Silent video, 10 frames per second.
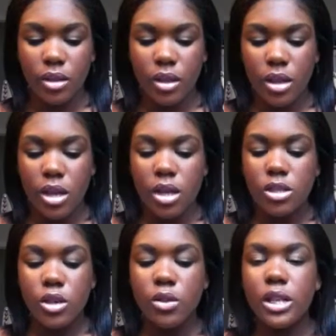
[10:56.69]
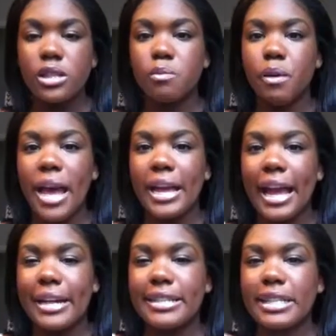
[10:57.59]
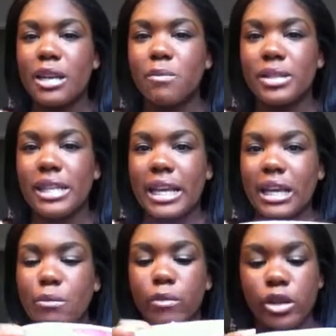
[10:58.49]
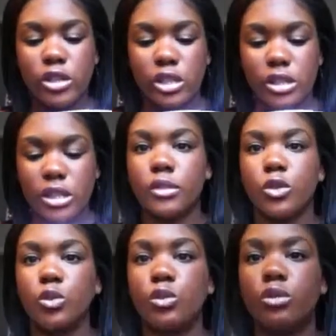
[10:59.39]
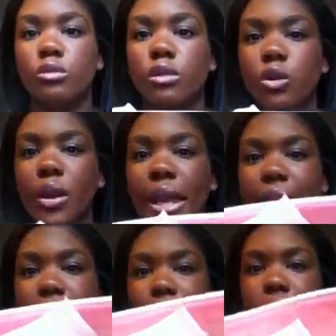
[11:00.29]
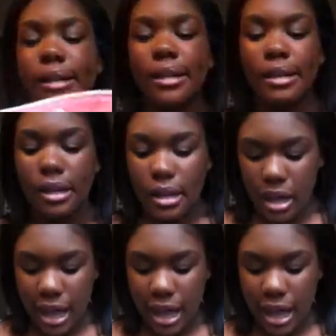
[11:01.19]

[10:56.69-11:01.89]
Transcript: So this bag, I just keep, it's like an emergency little kit. I know